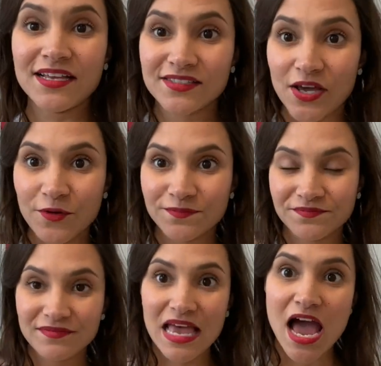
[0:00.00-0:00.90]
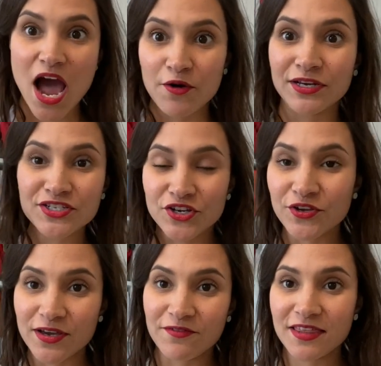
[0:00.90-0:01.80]
So, I want to show
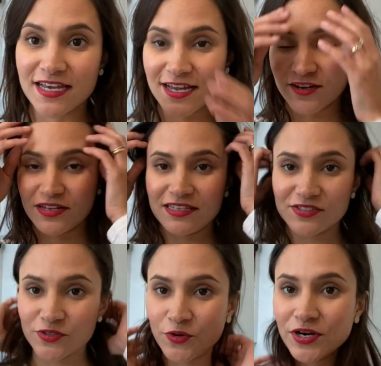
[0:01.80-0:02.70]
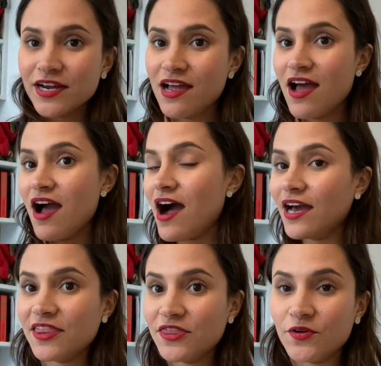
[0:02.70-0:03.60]
you everything I got in the store.
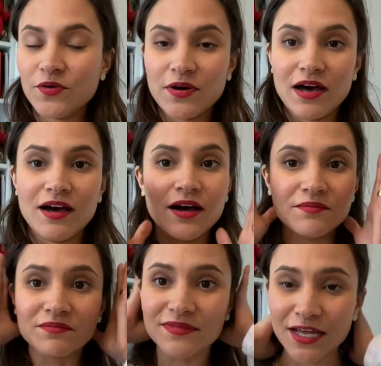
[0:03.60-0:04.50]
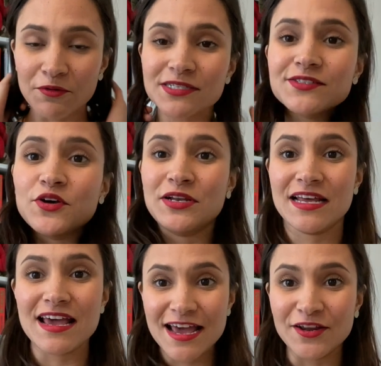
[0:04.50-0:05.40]
I thought there was not
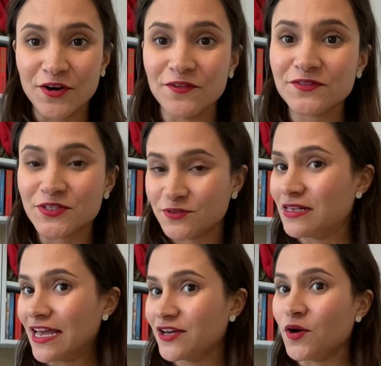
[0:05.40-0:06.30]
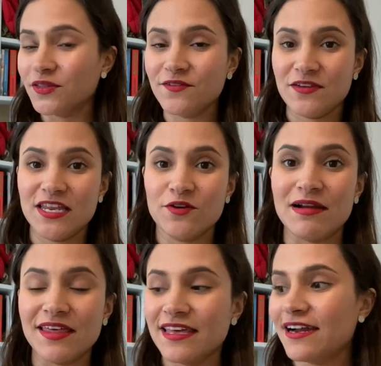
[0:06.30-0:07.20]
enough to like cut the video
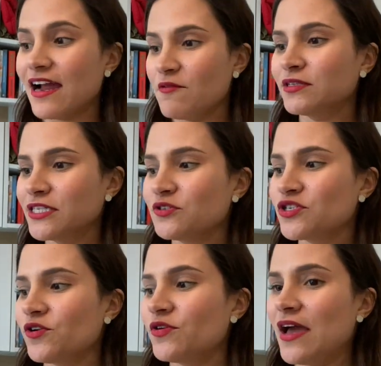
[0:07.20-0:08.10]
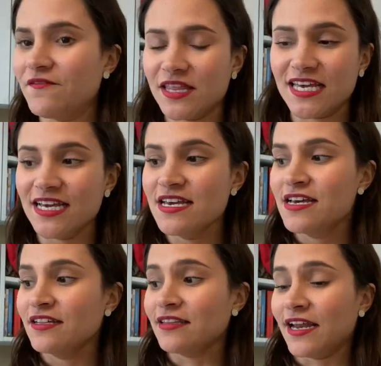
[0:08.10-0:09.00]
right there. I wanted to show you everything
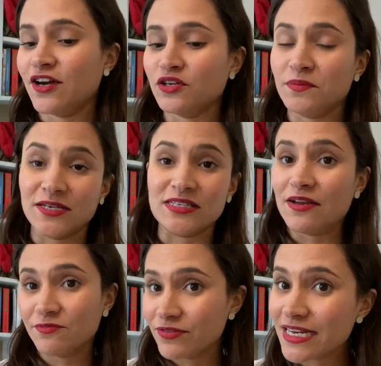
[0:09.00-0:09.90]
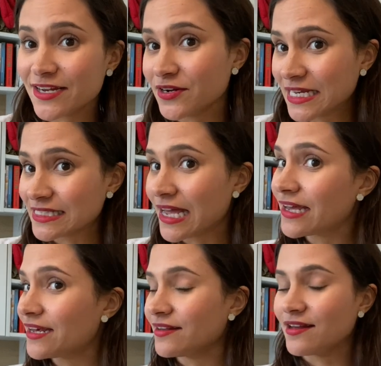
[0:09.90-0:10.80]
that I got because I really got
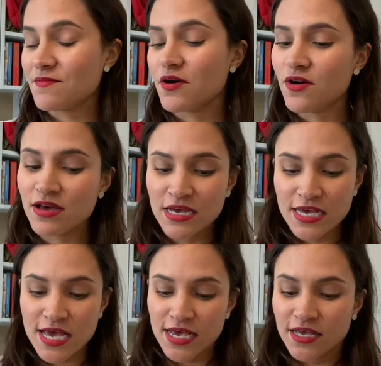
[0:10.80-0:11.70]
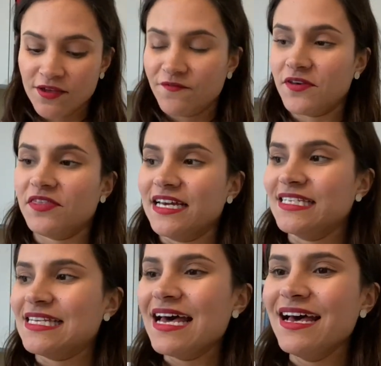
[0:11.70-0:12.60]
excited and I bought a few things.